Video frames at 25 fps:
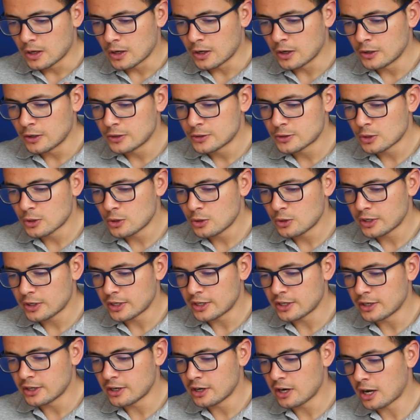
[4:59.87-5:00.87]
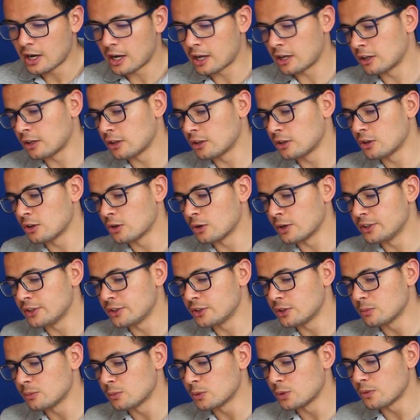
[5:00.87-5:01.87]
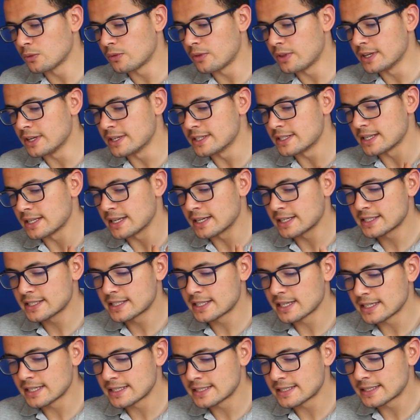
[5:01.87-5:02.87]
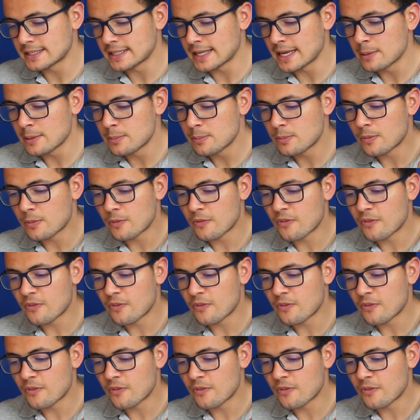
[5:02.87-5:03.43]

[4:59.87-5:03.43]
Also here I go and remove this extra step